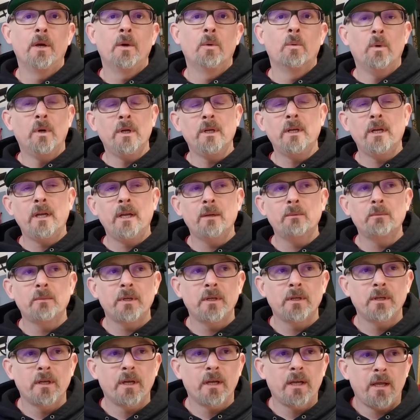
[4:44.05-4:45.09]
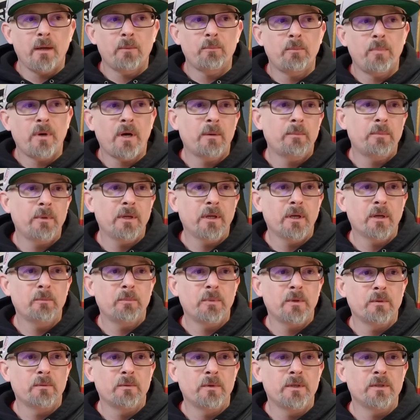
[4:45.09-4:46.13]
One name that kept popping up
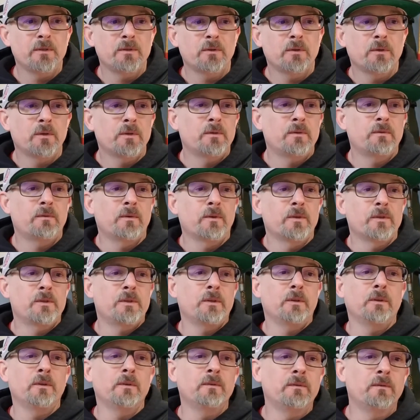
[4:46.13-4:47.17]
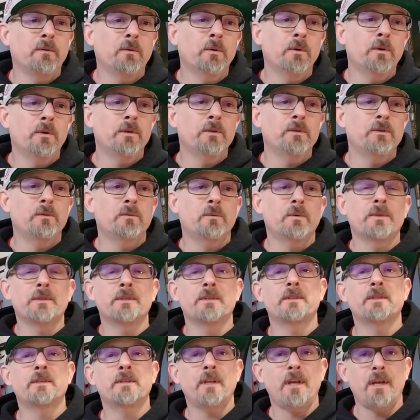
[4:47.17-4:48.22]
in research for Chile Forge
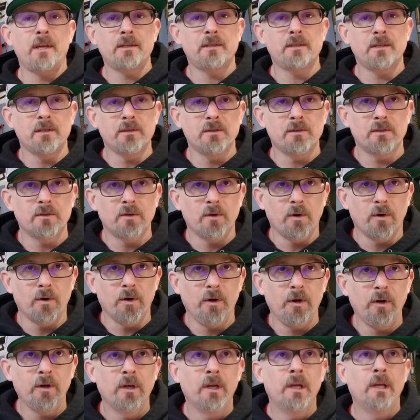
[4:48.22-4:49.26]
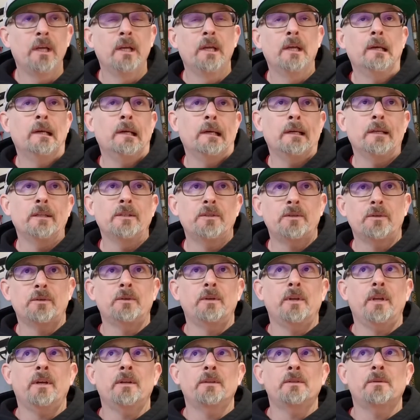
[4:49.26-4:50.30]
was Stacy Starr. Turned
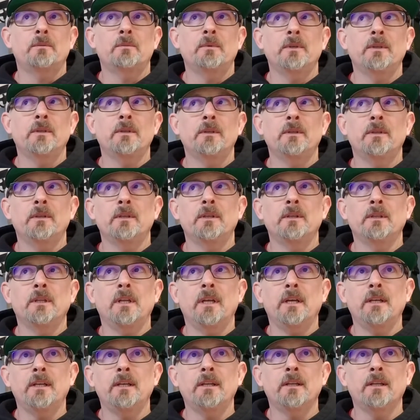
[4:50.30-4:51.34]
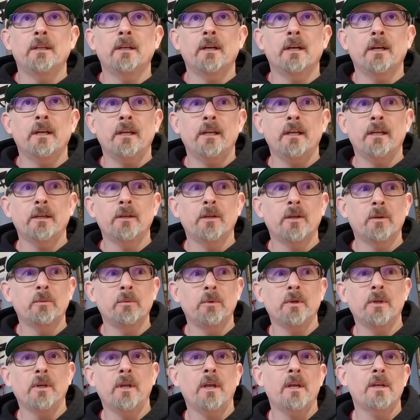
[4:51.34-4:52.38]
out to be the lady that I had
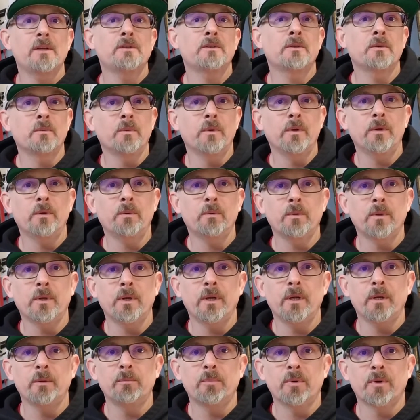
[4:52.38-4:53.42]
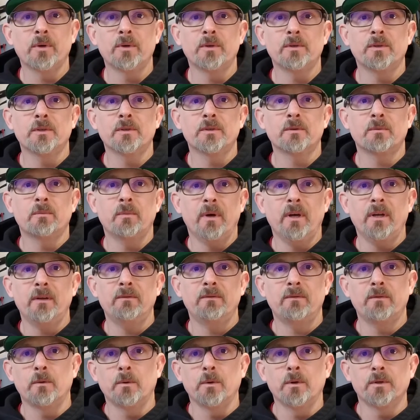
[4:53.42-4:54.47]
communication with when I purchased my
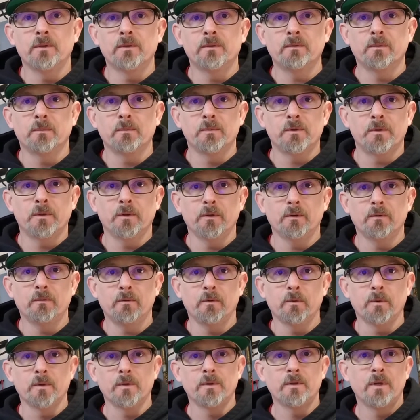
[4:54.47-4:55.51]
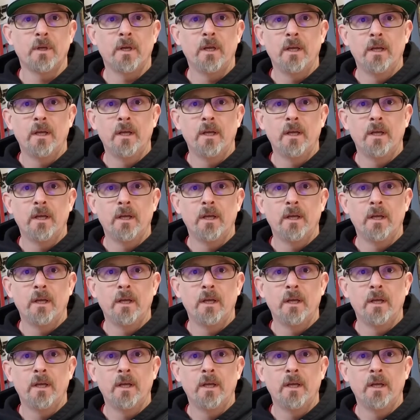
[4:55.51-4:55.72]
forge from Chile Forge.